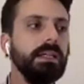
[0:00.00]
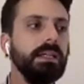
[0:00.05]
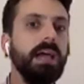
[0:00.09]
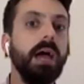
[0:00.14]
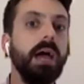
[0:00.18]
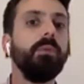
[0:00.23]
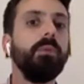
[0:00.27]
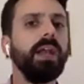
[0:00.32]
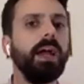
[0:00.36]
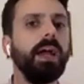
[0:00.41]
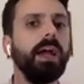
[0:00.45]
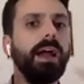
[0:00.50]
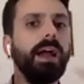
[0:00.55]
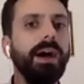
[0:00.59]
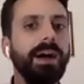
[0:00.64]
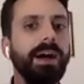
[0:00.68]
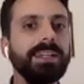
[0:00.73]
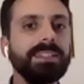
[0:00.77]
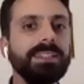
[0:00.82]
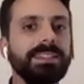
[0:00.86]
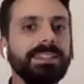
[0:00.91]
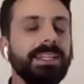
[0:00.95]
And when I
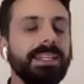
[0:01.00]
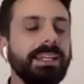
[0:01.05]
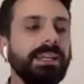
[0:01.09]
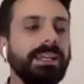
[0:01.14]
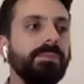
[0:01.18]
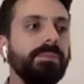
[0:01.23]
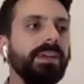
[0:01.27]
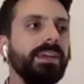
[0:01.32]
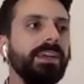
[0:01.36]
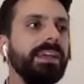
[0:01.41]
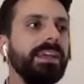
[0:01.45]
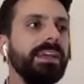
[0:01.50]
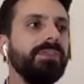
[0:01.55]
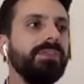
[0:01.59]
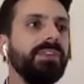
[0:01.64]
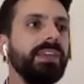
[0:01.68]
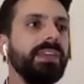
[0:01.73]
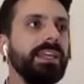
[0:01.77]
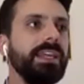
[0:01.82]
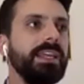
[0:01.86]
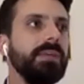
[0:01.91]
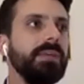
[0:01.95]
asked him if
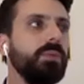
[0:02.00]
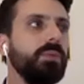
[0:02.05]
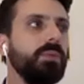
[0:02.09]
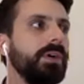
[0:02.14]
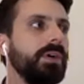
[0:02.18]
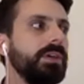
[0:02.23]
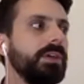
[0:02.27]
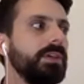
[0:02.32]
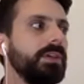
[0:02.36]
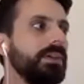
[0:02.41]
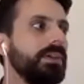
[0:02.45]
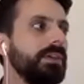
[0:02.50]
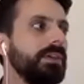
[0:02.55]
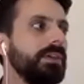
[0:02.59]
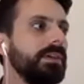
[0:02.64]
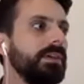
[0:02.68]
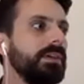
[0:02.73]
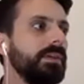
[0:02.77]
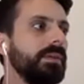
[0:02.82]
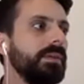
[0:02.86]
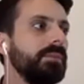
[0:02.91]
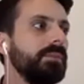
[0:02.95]
he would
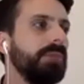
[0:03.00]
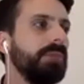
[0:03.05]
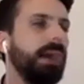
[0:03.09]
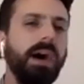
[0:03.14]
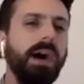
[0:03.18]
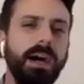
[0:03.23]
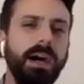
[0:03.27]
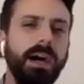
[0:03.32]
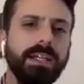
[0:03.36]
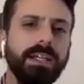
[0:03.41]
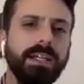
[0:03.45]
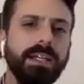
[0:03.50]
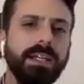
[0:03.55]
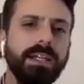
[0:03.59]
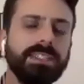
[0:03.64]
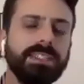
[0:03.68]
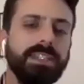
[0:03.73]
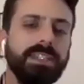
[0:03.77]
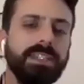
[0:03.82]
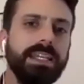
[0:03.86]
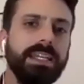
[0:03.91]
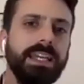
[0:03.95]
pass
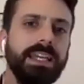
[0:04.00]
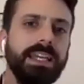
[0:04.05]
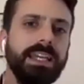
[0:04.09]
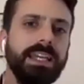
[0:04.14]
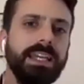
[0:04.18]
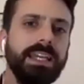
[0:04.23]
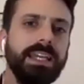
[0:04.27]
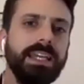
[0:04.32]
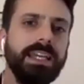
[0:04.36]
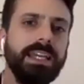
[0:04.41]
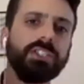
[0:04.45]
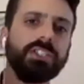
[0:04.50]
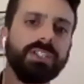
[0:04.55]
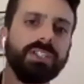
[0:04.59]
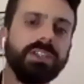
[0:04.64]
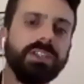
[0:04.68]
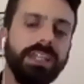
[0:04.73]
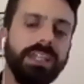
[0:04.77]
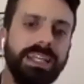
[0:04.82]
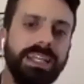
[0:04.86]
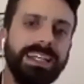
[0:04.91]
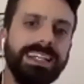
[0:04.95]
the information
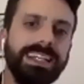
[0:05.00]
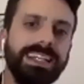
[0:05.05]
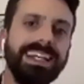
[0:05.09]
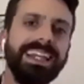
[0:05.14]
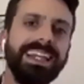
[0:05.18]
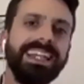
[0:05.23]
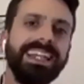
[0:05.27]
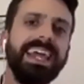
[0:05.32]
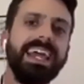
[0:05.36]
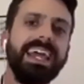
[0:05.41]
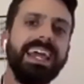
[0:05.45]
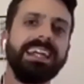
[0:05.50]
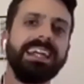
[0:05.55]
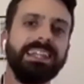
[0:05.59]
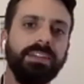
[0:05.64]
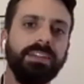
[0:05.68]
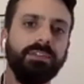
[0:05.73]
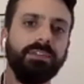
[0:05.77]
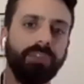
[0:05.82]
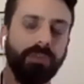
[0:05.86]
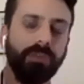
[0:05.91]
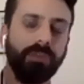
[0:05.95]
that he had
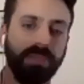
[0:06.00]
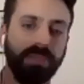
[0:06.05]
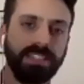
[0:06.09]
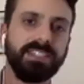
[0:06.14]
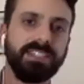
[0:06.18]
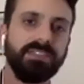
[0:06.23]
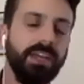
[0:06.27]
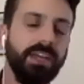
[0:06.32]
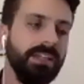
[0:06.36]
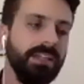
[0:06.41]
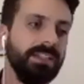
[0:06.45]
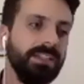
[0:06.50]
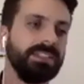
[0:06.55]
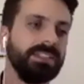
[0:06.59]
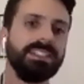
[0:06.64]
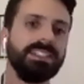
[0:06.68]
collected from this surveillance